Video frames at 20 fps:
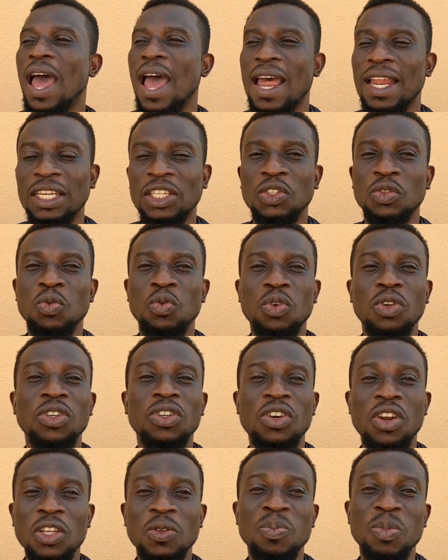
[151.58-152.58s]
and you will
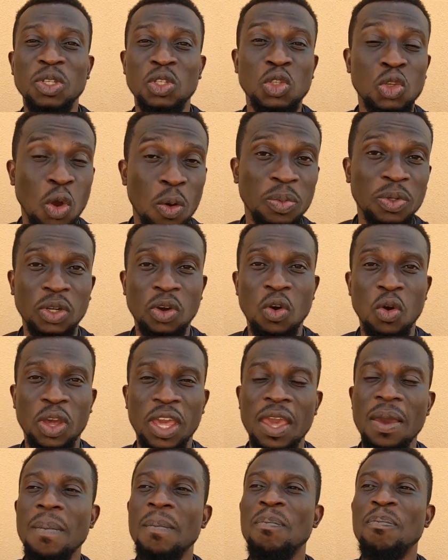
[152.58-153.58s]
not be stopped.
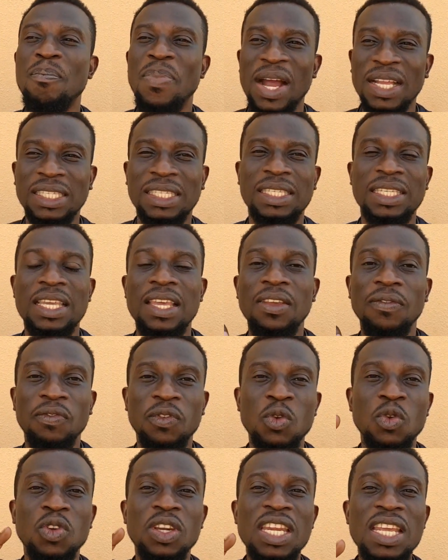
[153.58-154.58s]
Okay, but
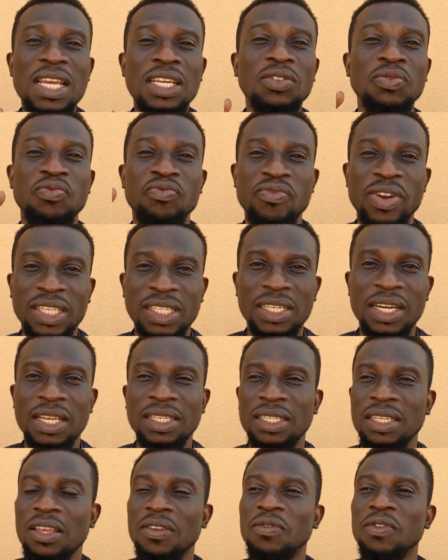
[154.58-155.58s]
if you need
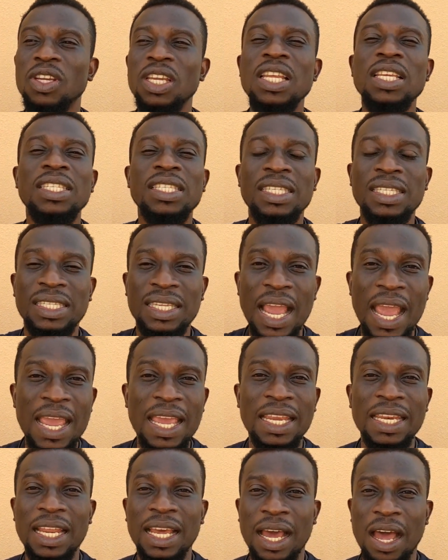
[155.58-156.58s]
residency, if you need
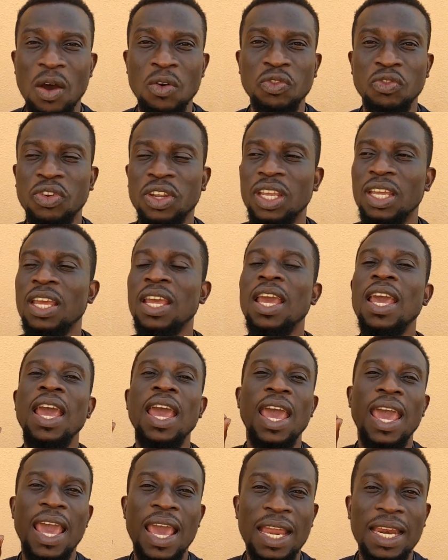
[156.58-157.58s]
stay in the country,
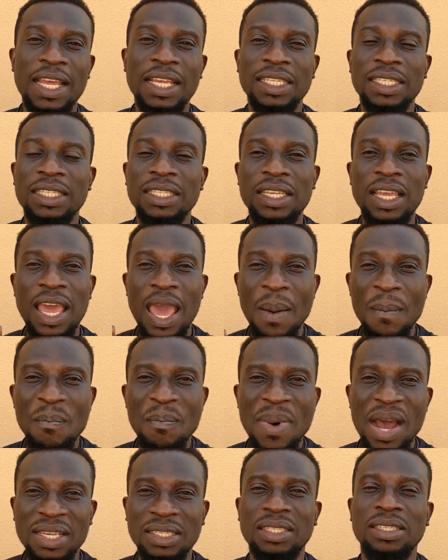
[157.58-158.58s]
it is a
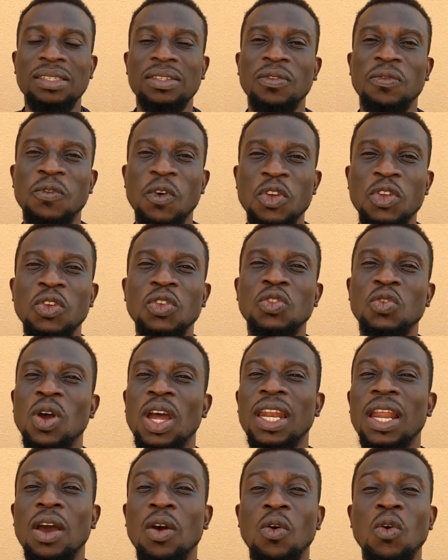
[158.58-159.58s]
must for you
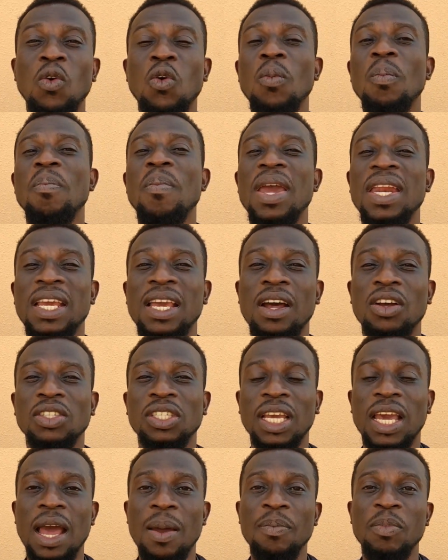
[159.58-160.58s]
to undergo medical
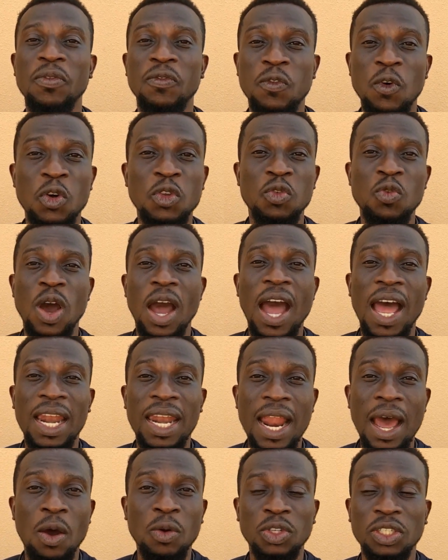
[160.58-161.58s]
checkup before you are
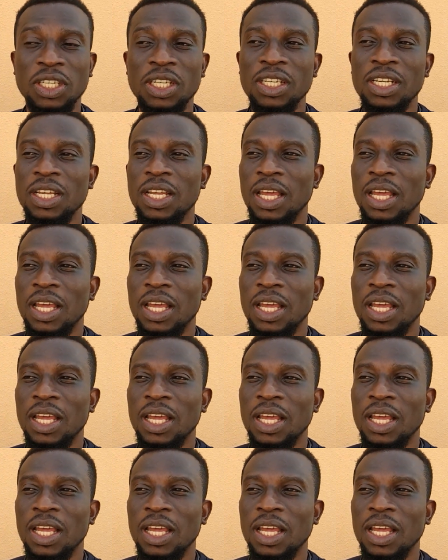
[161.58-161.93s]
allowed